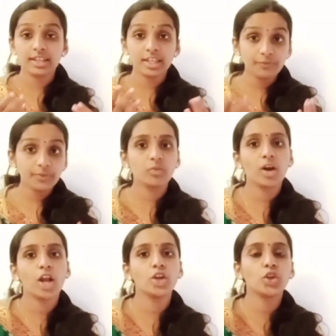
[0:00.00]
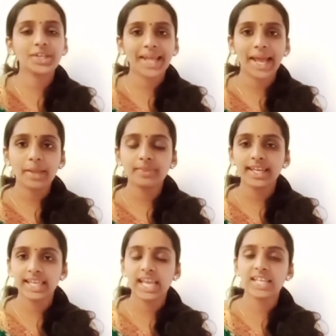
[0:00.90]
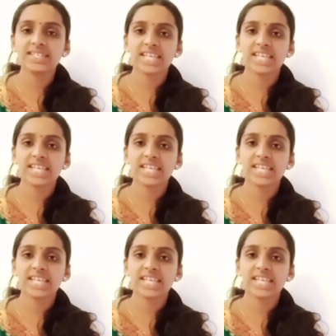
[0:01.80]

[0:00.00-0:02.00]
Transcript: If you want to type the text